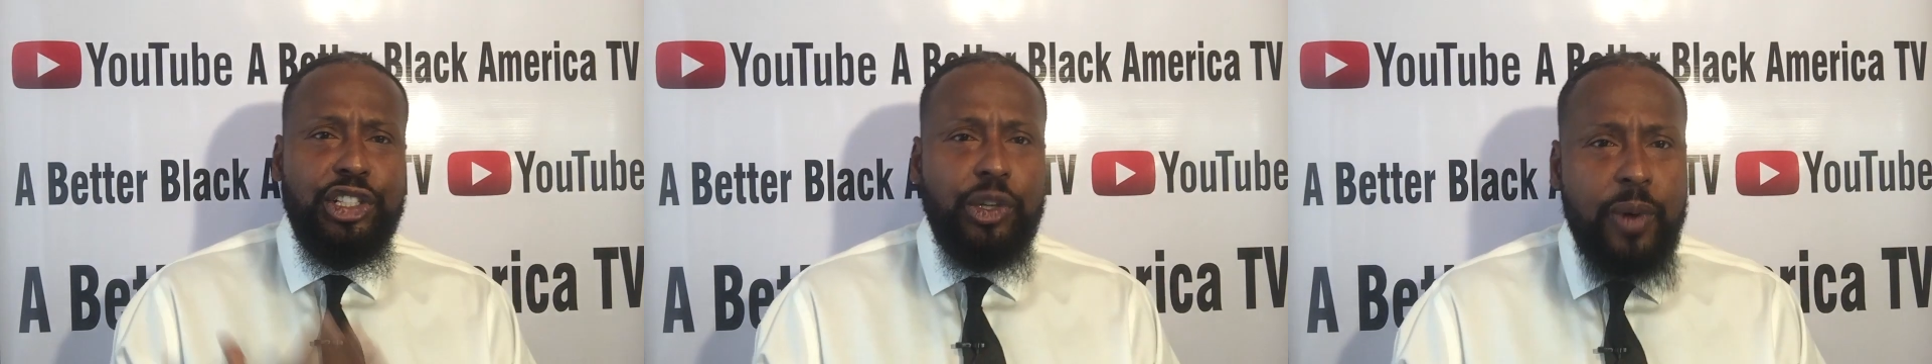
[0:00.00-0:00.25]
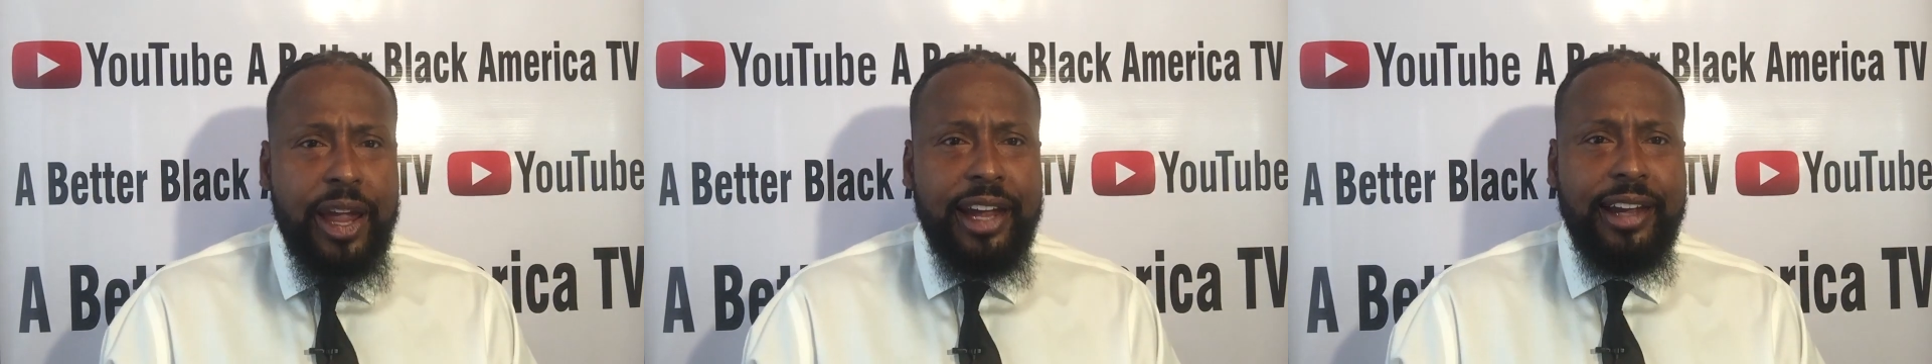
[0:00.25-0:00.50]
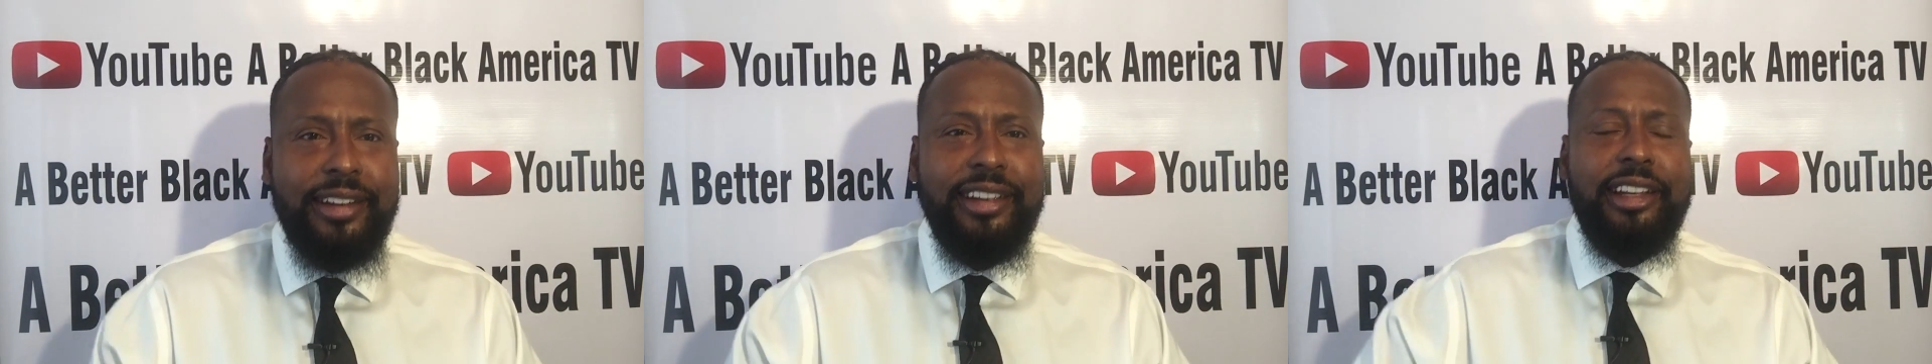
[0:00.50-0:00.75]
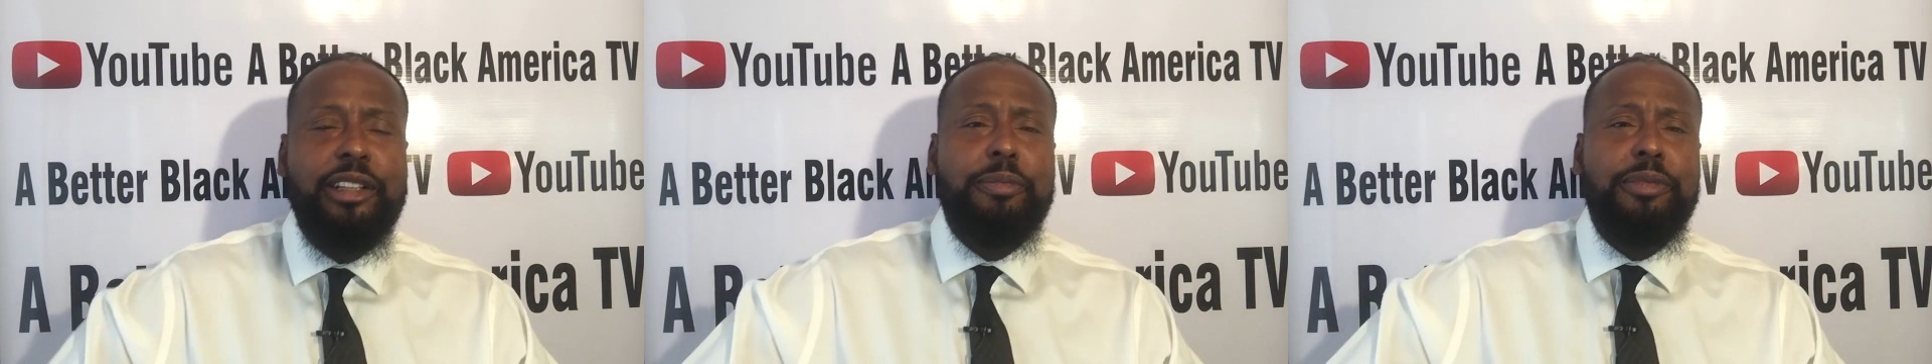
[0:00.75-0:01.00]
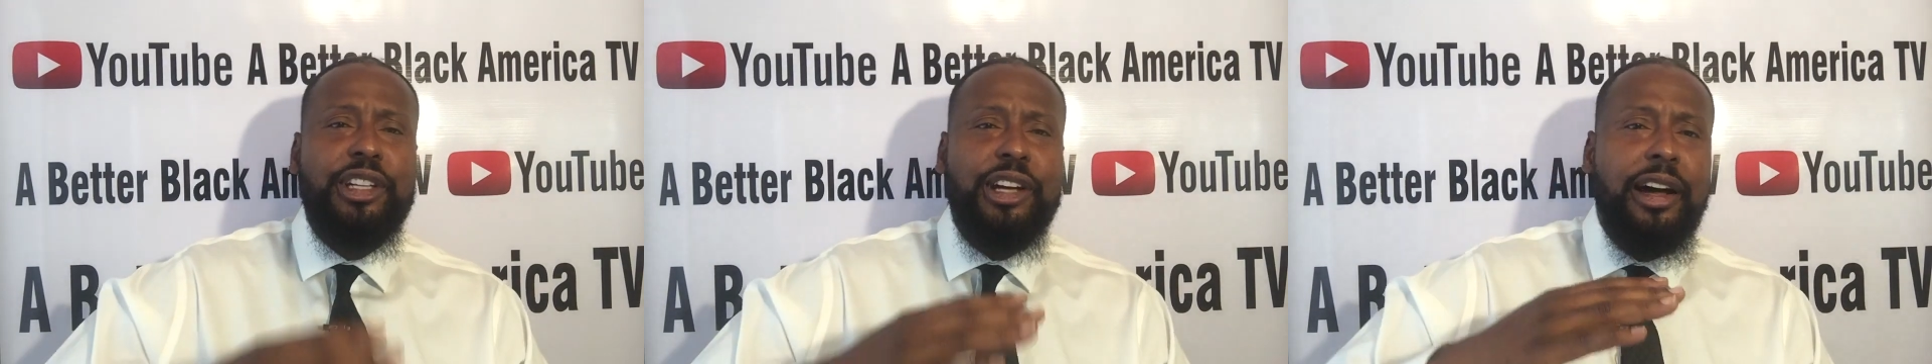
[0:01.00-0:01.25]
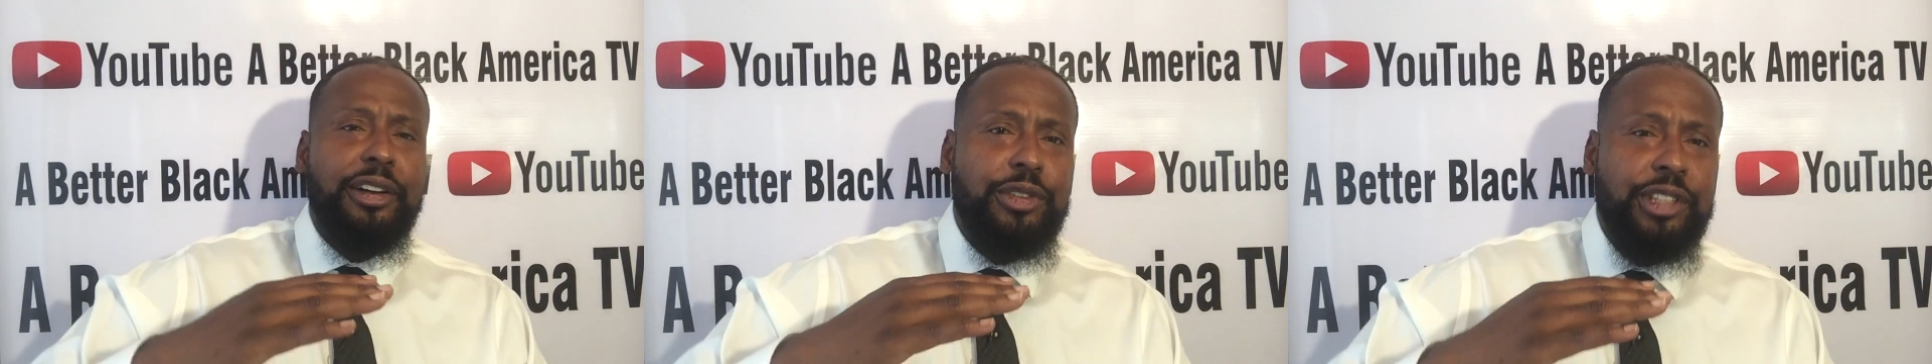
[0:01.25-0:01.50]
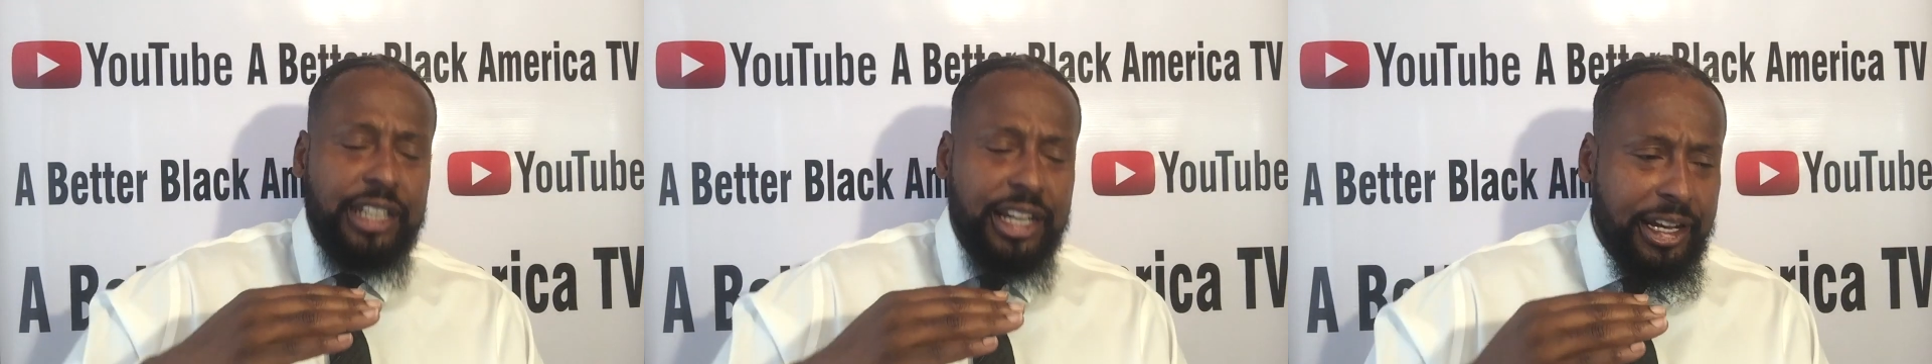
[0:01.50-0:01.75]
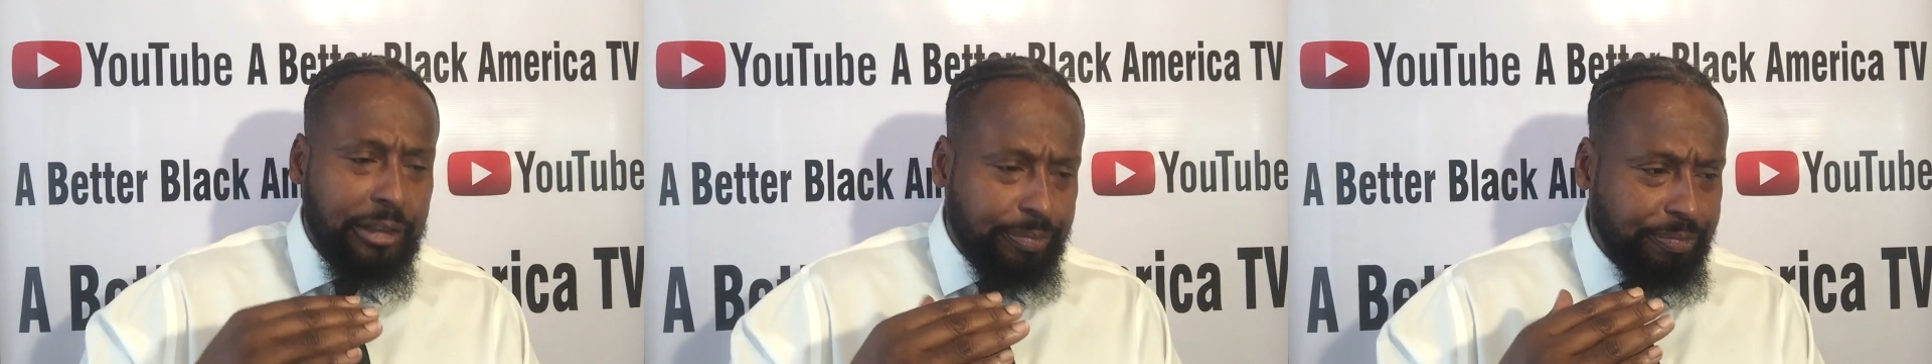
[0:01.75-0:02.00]
trade and get them to
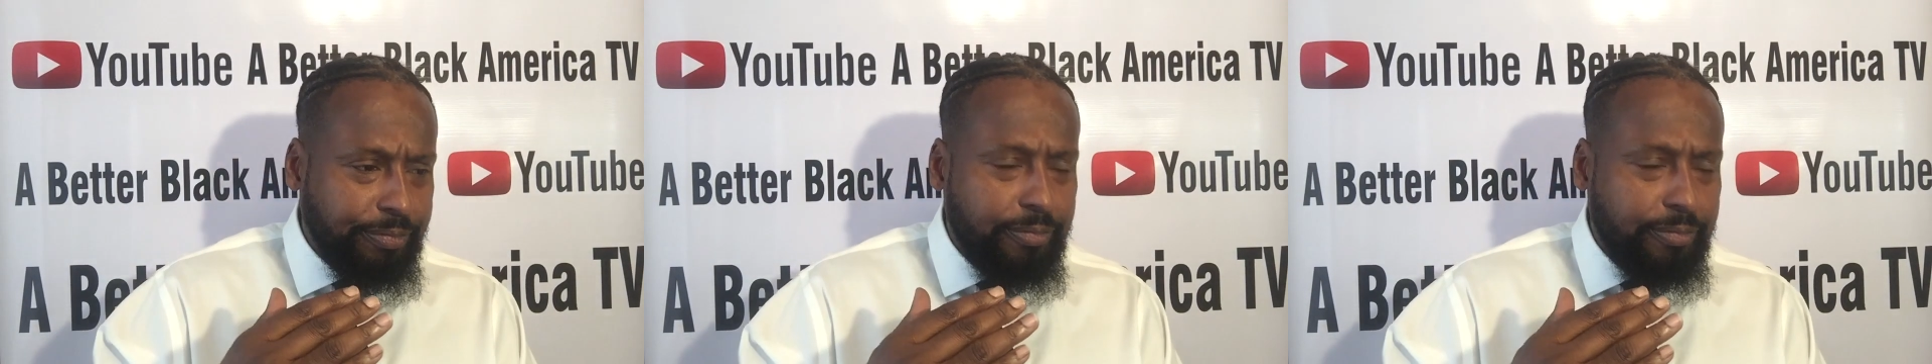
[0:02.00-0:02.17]
understand